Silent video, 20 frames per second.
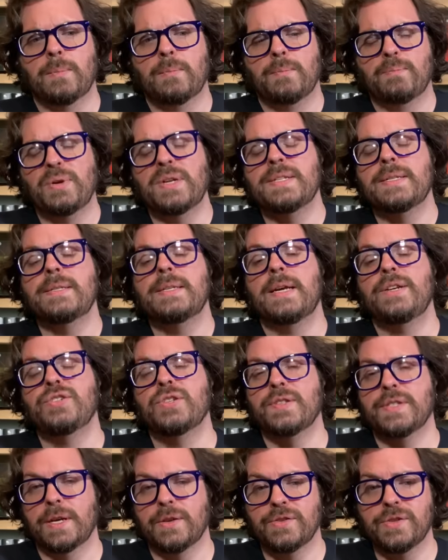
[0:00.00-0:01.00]

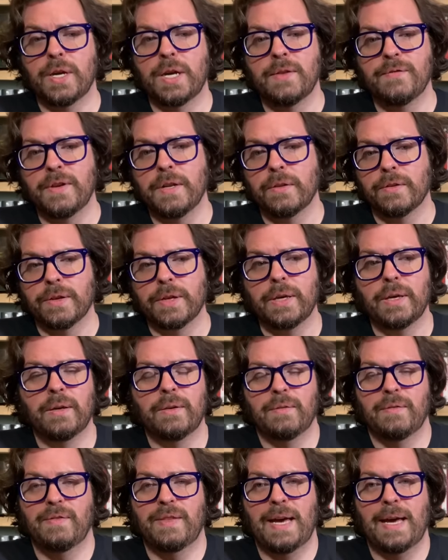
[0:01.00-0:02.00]
presentations outside of Italy
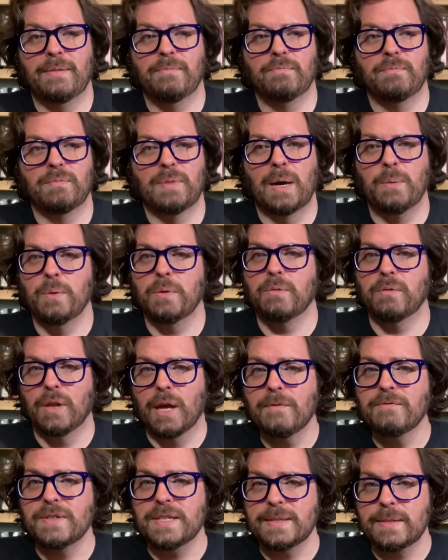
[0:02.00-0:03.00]
that I would
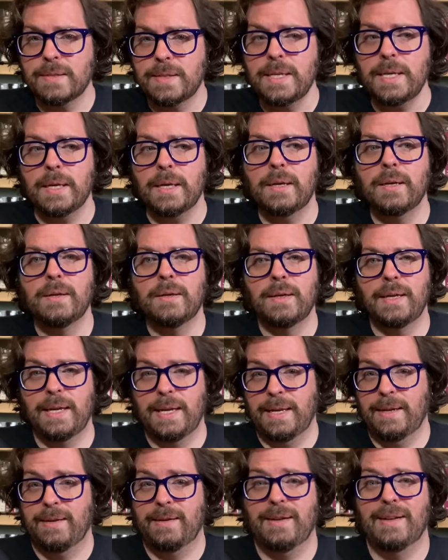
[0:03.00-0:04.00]
love to see
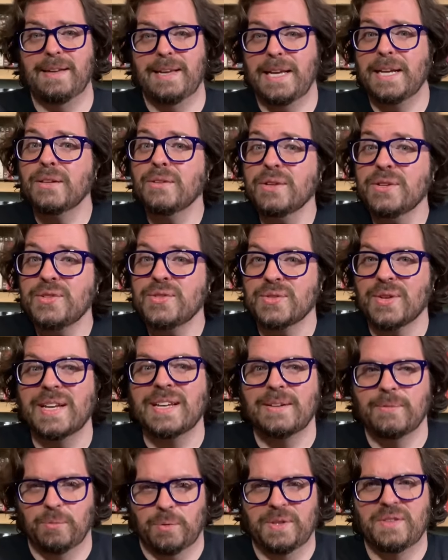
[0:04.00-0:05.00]
in English,
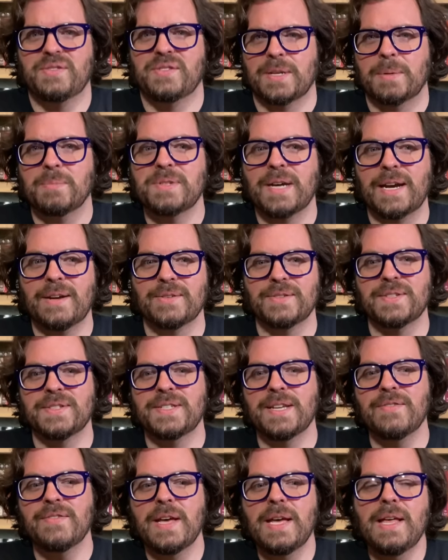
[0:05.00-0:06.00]
like with subtitles and
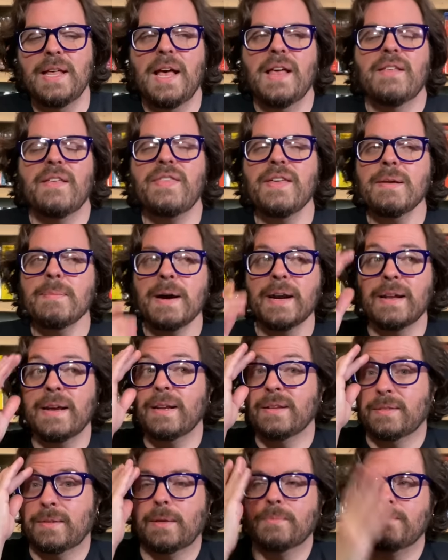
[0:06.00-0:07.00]
stuff. The thing about
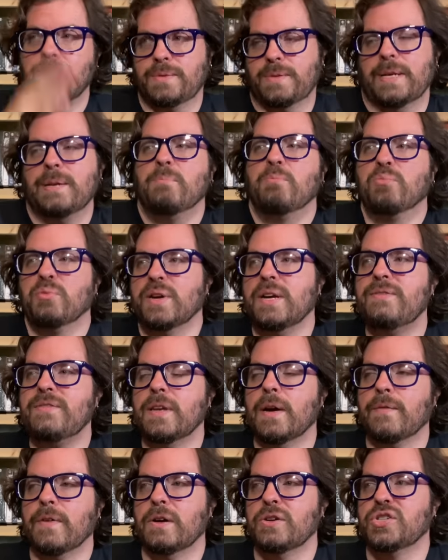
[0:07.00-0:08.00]
it is, I'm just like, brief
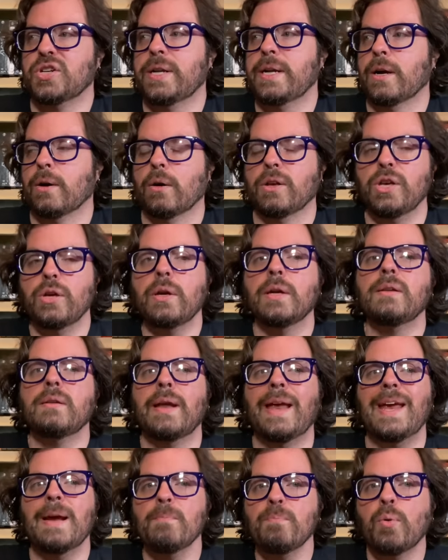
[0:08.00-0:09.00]
diversion here. You
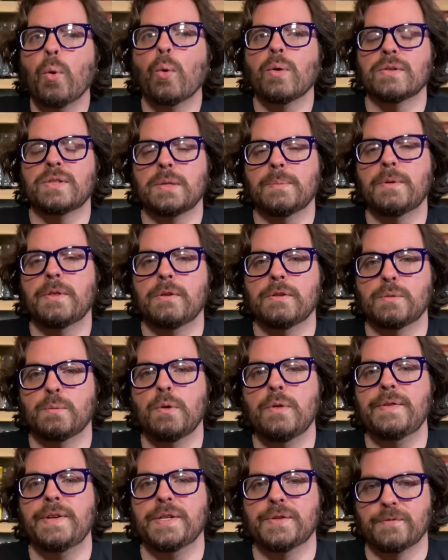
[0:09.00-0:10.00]
could import some of those
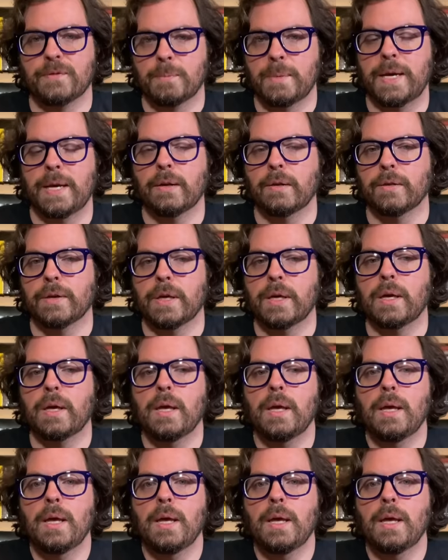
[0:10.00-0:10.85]
movies from Italy,